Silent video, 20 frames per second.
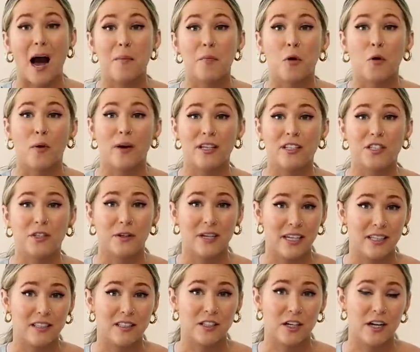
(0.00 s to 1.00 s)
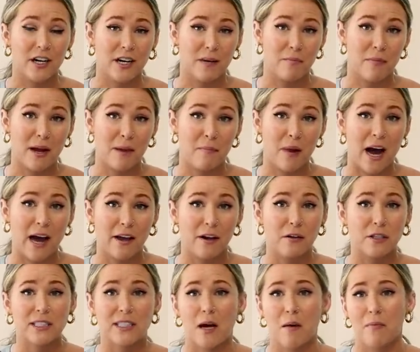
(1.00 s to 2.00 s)
I'm going to insert in my
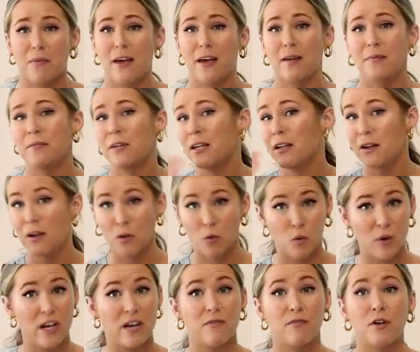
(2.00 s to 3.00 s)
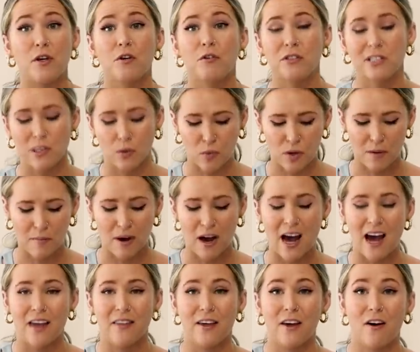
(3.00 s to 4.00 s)
bio some that we have used that we
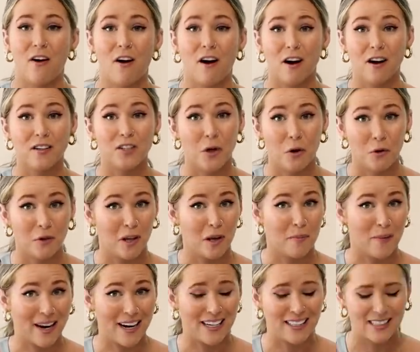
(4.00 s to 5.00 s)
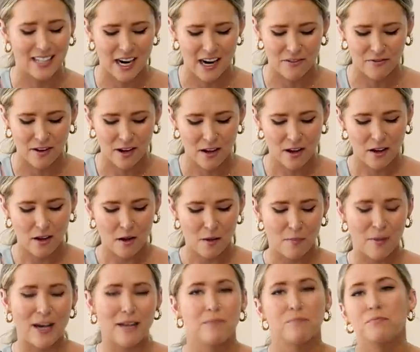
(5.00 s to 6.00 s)
buy that are totally bunny safe,
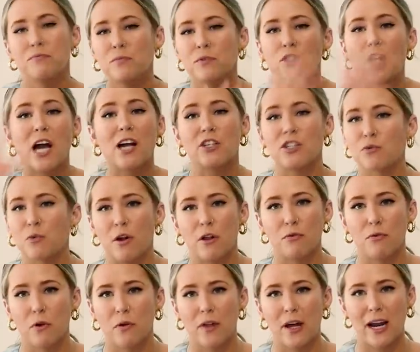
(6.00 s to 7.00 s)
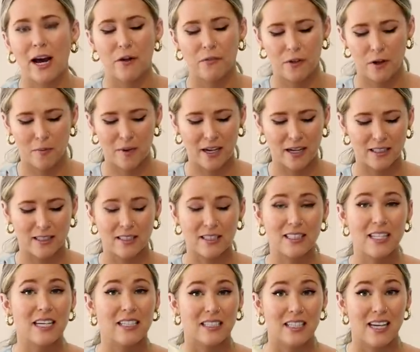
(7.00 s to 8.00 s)
but I just want to throw that out there because
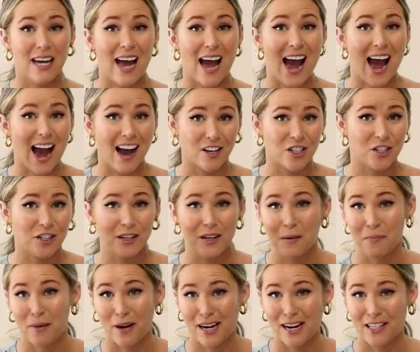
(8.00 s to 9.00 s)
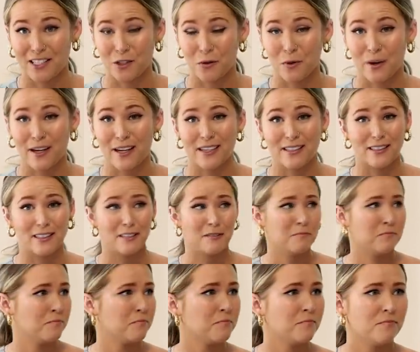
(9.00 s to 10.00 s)
this isn't actually a bunny toy. It's
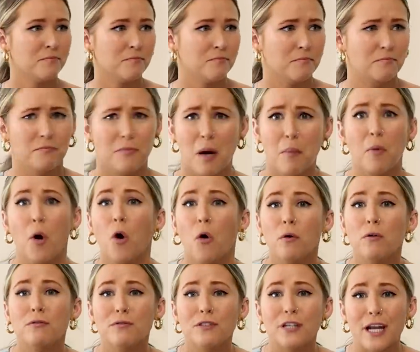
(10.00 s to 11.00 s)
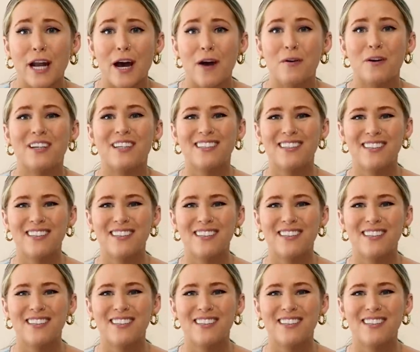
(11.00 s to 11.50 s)
a bowl, you know?